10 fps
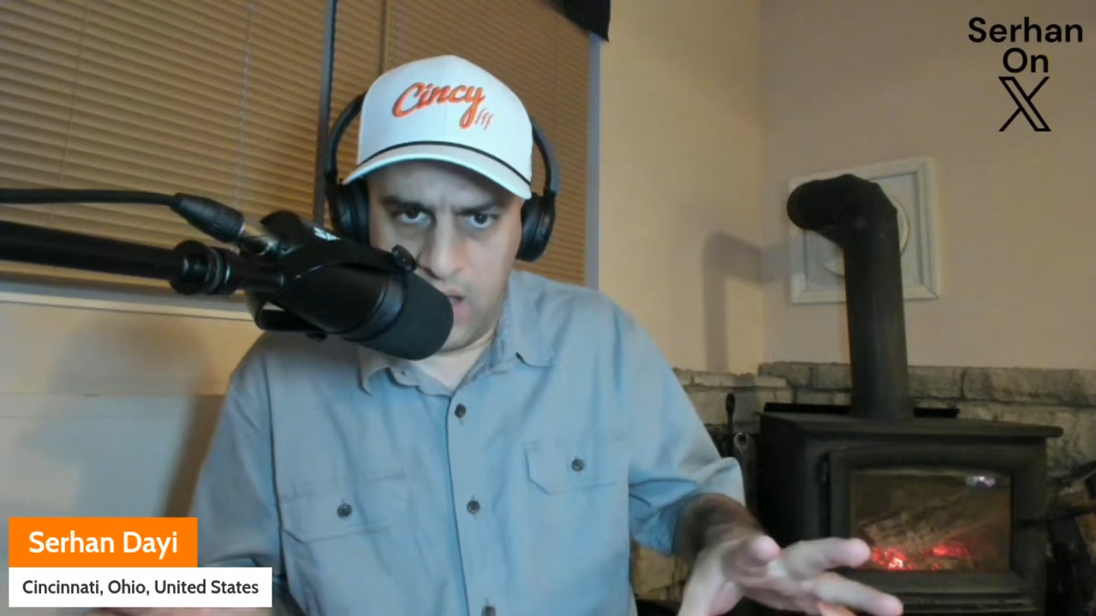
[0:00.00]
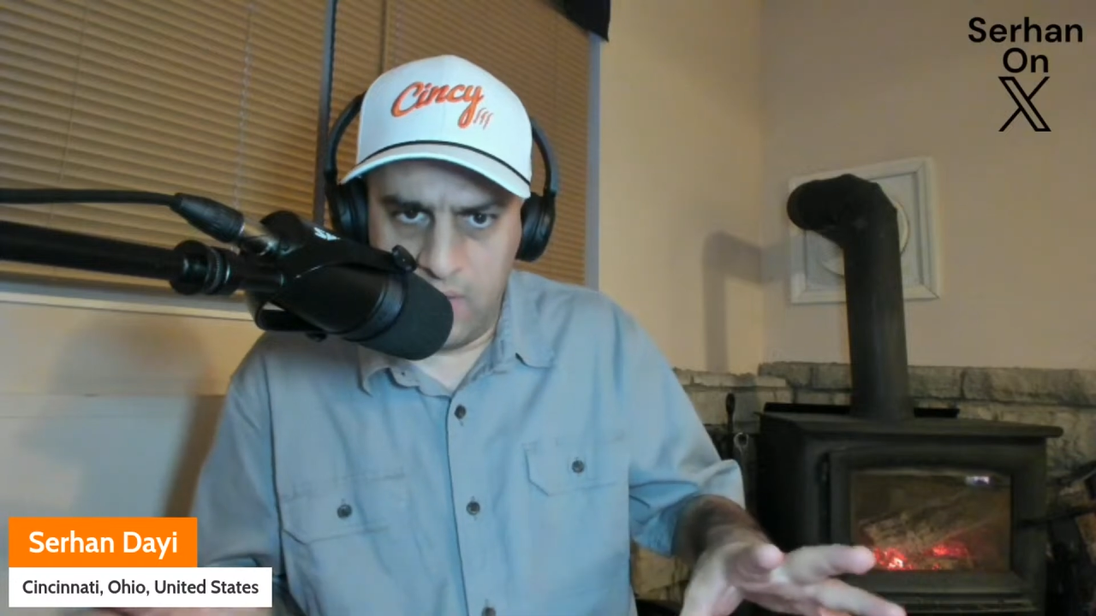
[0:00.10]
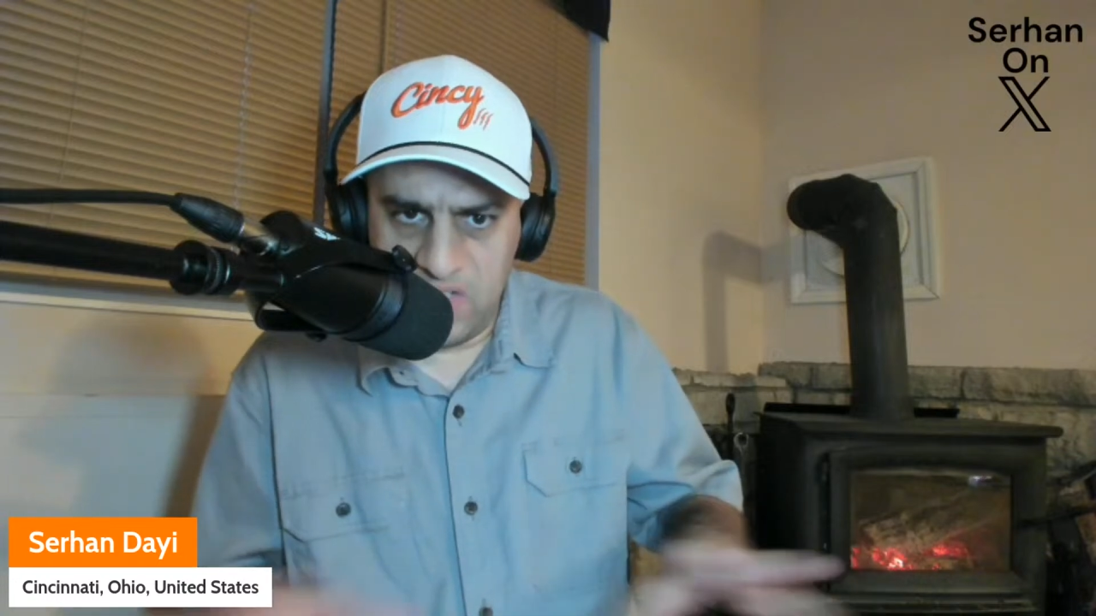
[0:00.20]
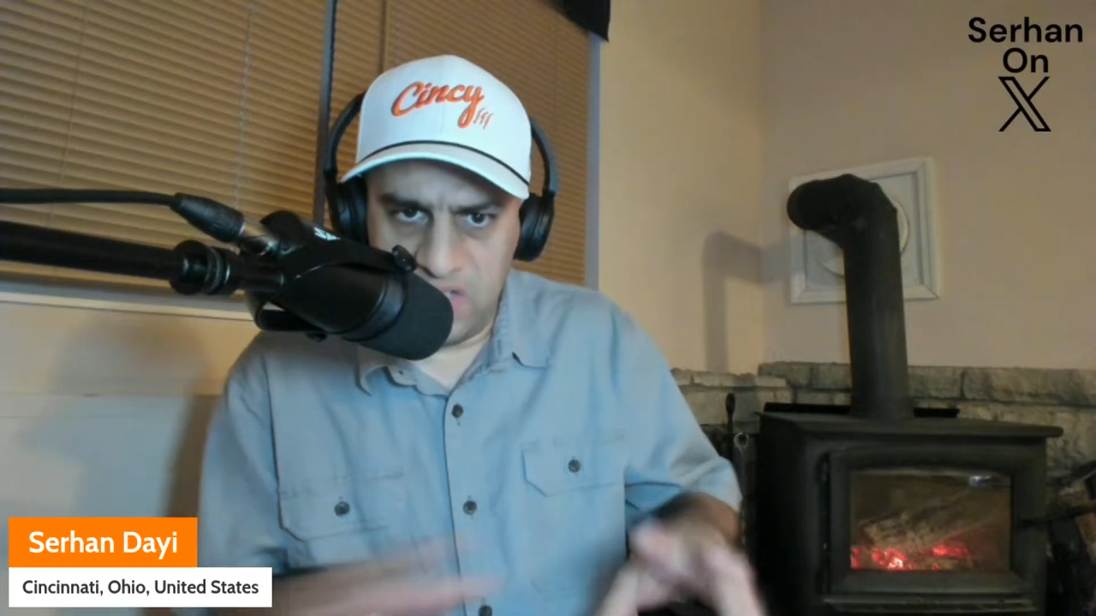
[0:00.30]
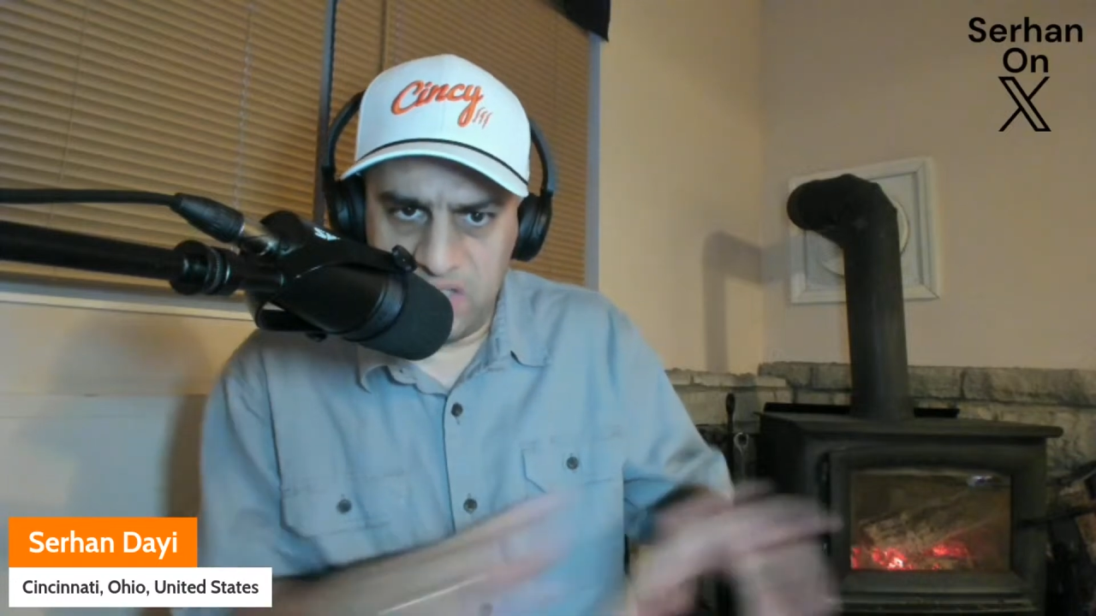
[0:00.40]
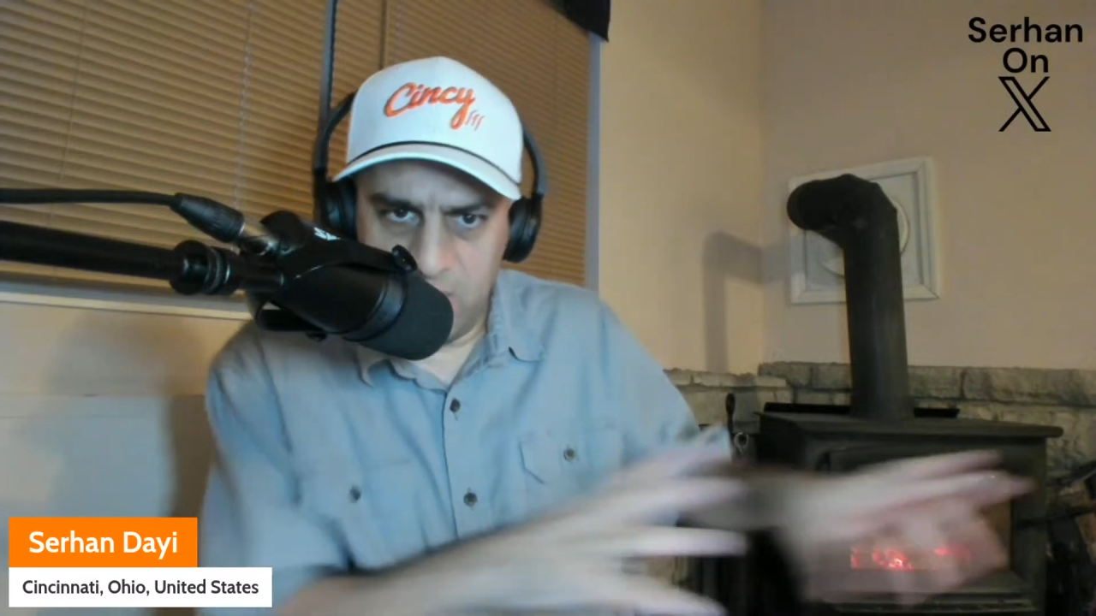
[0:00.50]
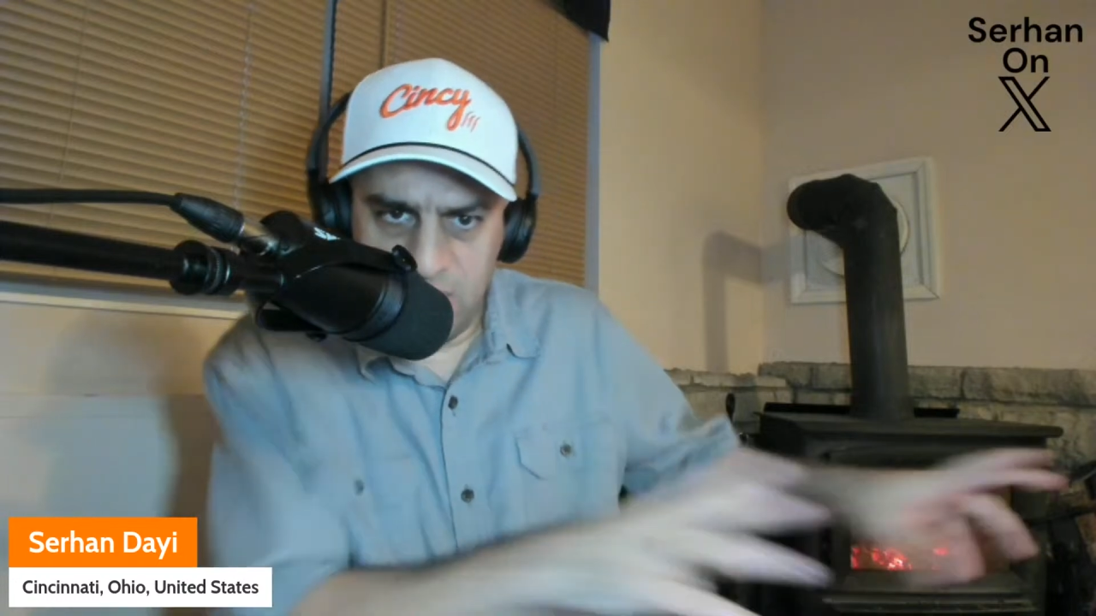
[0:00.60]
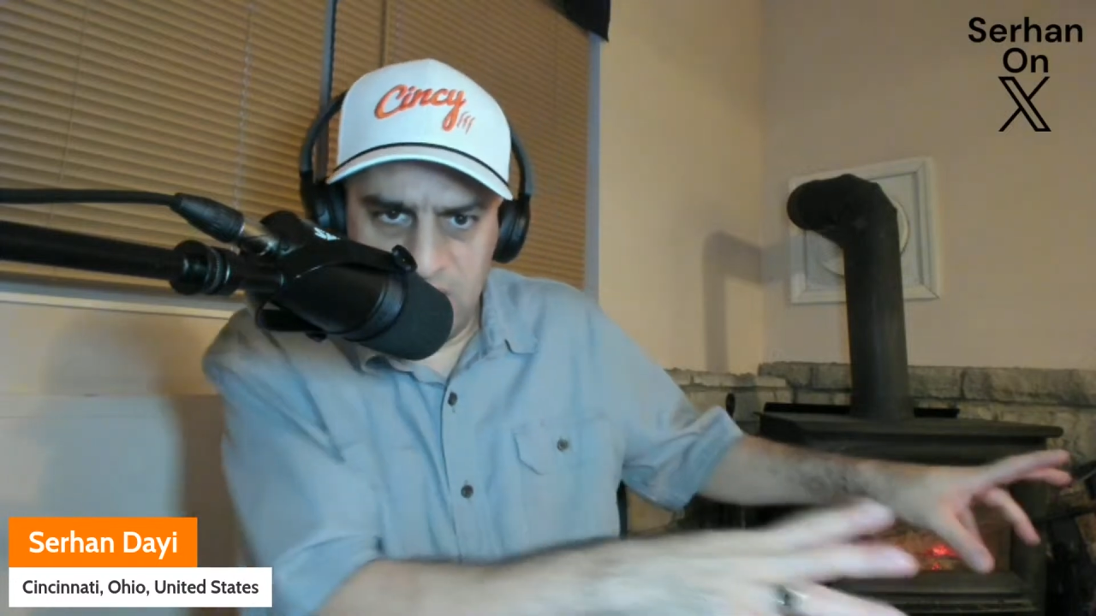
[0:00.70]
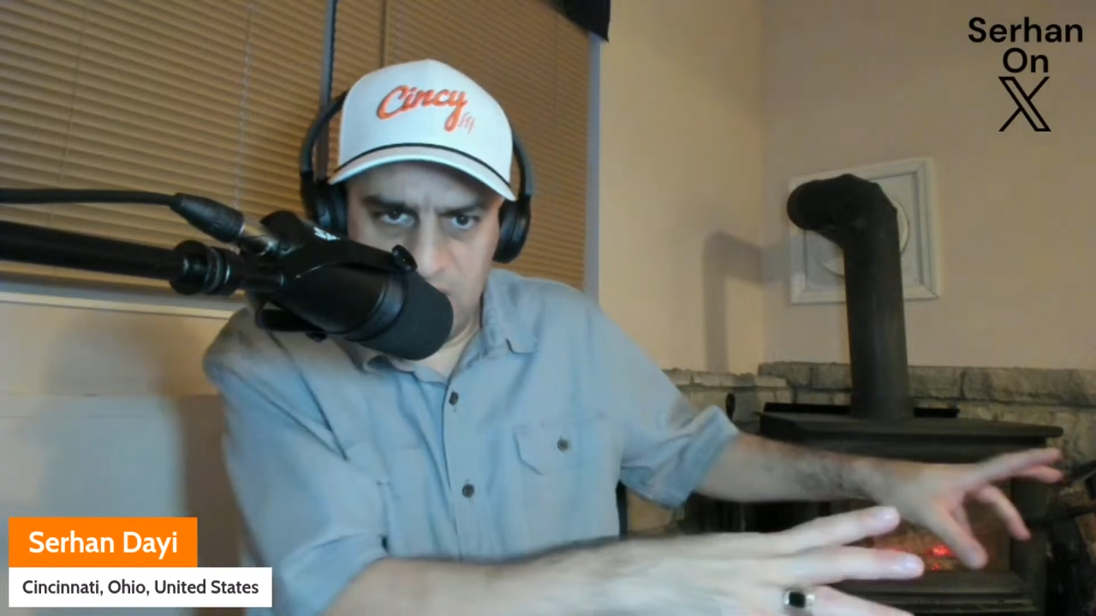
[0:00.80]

I've always said some of